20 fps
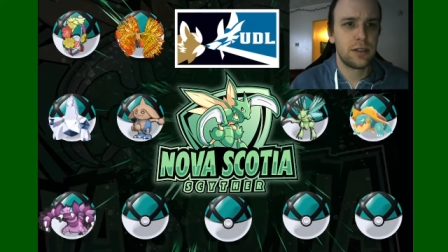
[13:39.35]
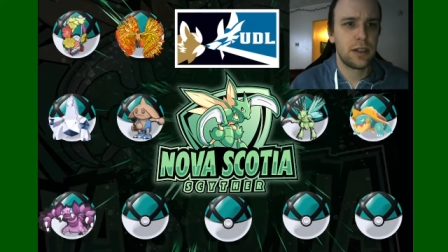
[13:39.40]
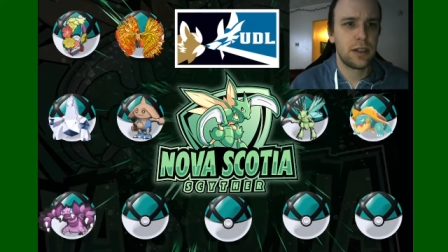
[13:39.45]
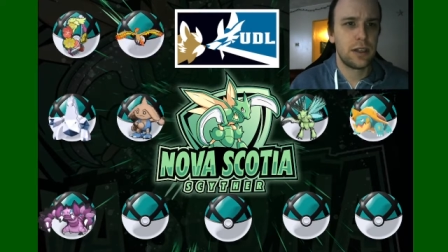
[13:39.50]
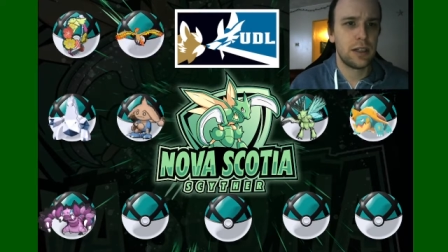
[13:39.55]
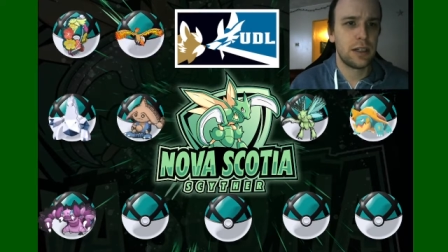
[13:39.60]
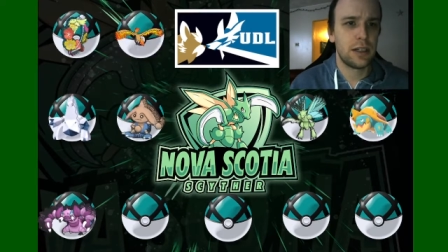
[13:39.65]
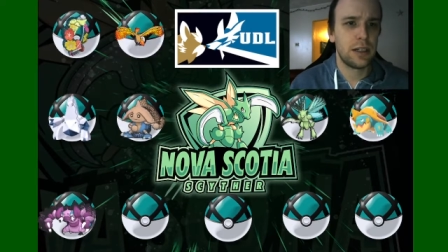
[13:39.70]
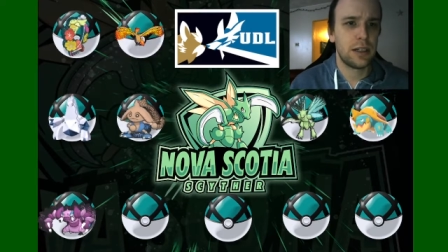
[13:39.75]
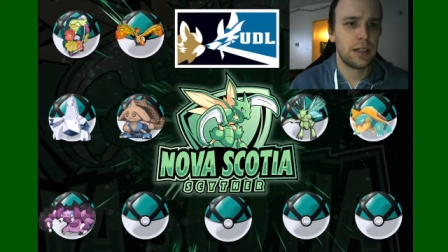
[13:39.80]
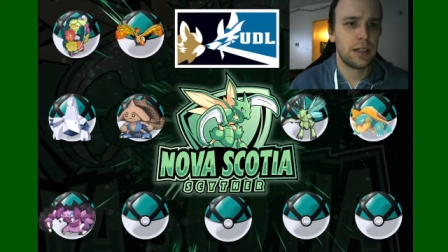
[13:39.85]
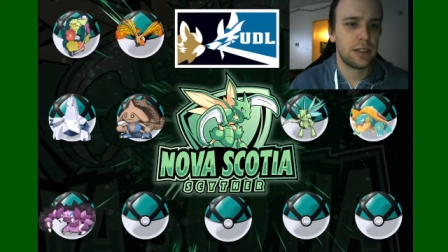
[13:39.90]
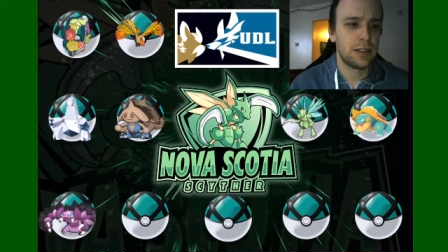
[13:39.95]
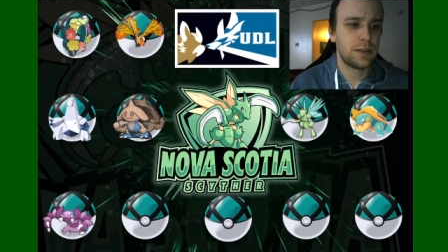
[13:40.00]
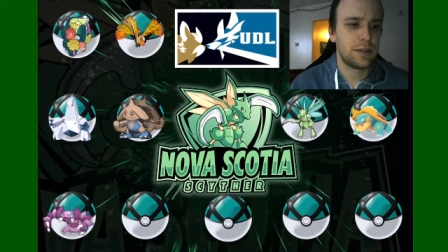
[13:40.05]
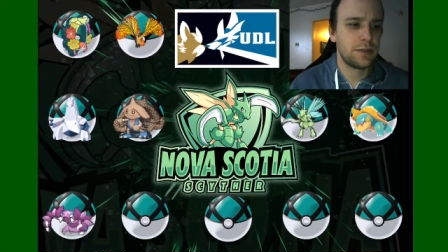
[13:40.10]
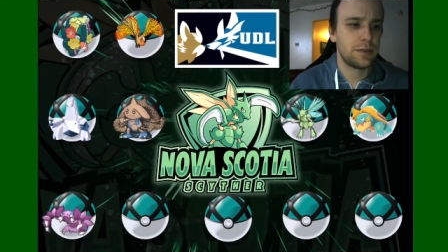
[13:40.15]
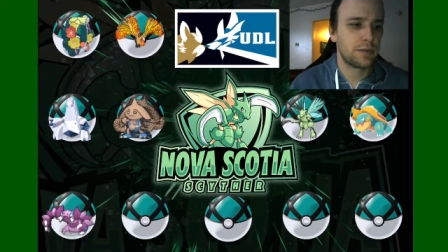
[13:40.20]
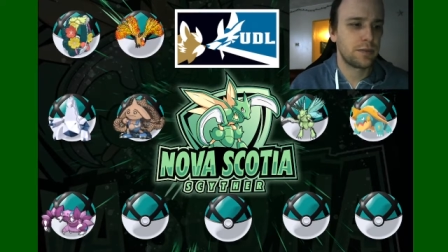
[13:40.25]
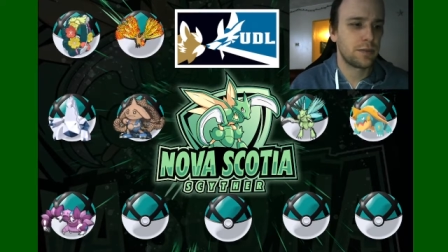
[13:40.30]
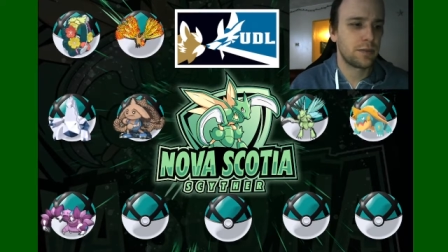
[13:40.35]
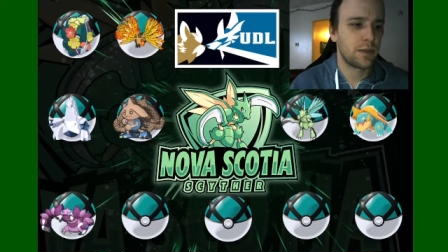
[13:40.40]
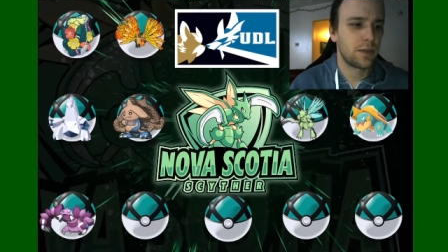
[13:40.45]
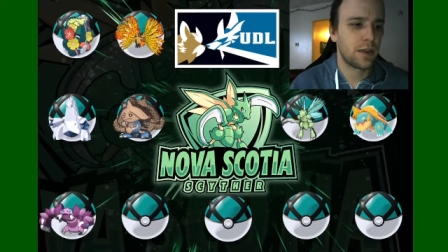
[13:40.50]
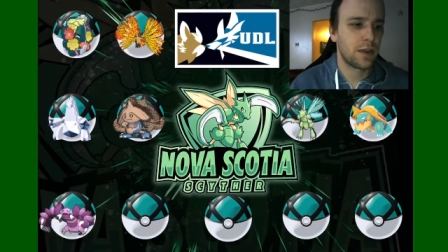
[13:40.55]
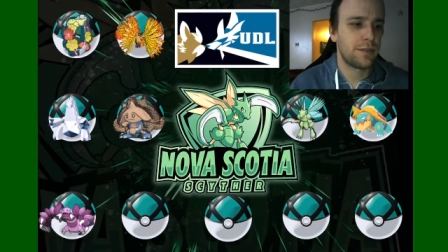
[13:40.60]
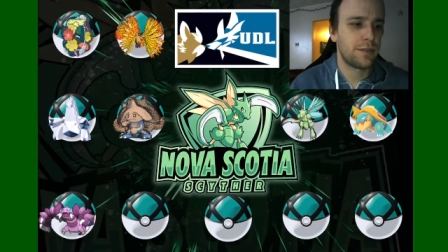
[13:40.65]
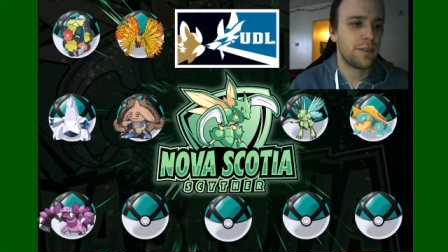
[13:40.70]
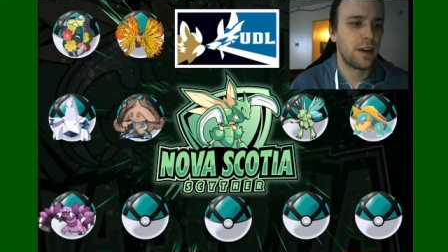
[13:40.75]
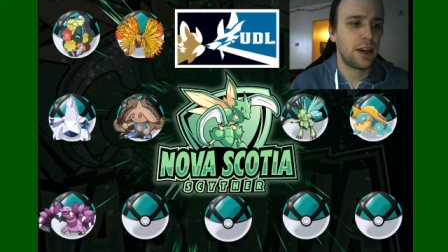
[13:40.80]

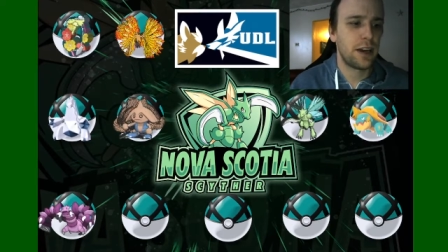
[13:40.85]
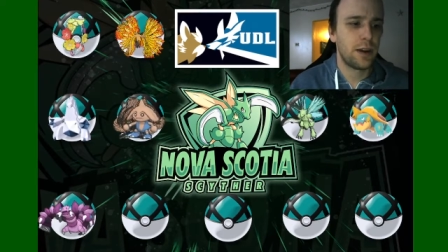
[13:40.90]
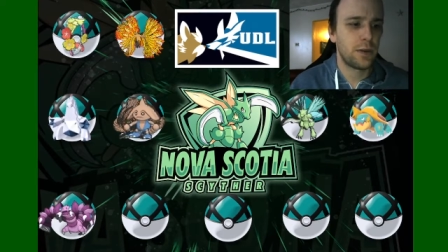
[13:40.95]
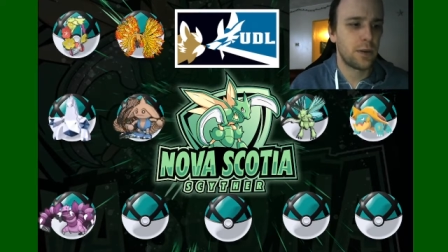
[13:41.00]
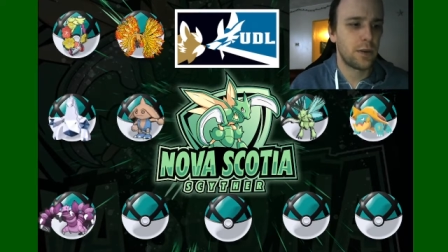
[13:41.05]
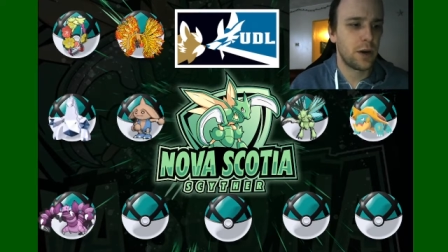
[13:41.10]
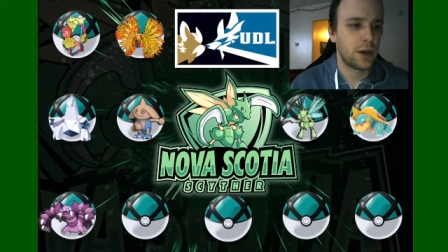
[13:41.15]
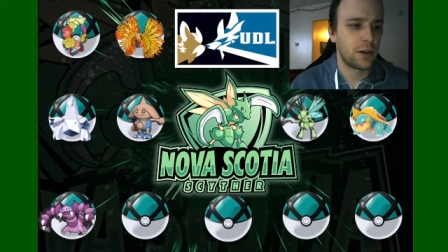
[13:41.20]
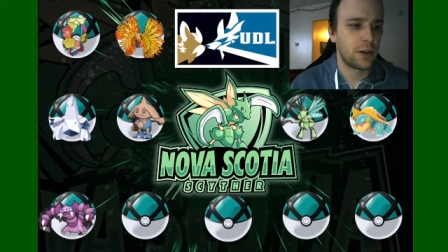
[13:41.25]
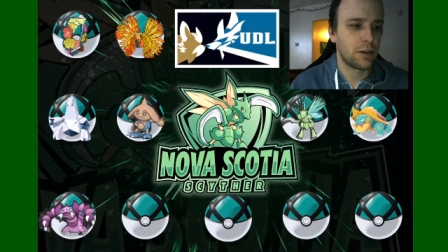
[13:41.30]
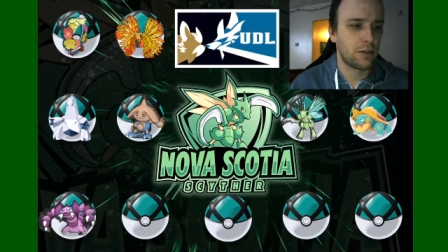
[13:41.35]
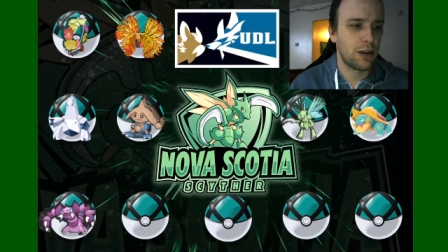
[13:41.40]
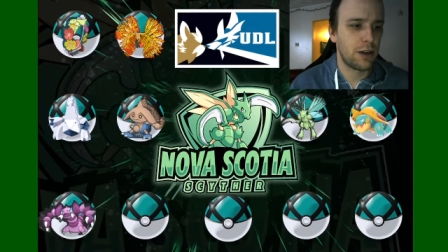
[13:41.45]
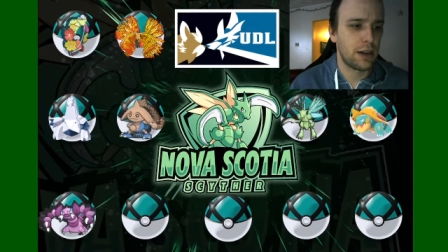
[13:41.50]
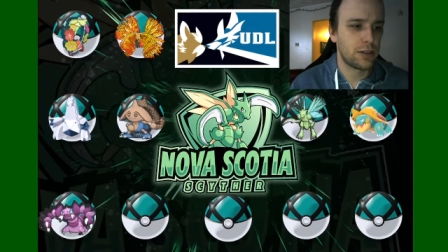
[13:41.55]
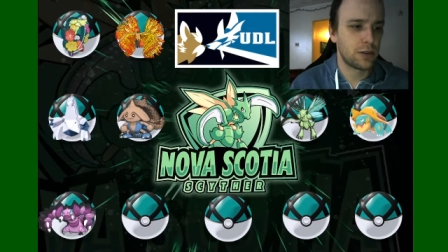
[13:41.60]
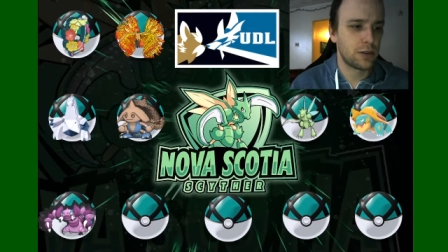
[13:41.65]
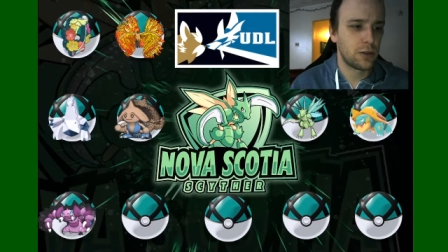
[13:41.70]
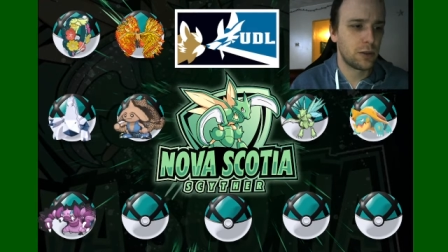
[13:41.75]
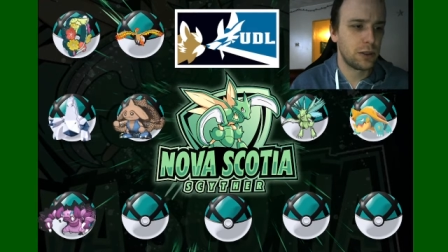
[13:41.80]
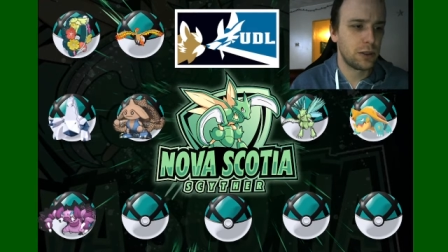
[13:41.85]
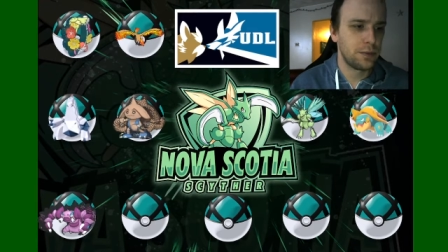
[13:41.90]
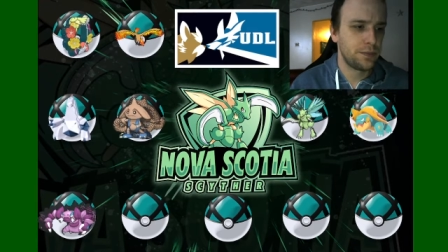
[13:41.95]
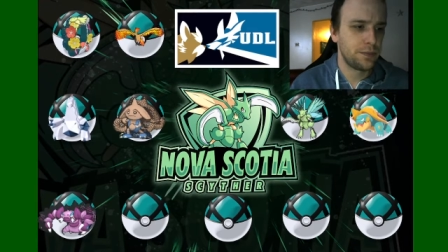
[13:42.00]
Fire, Water, Grass core,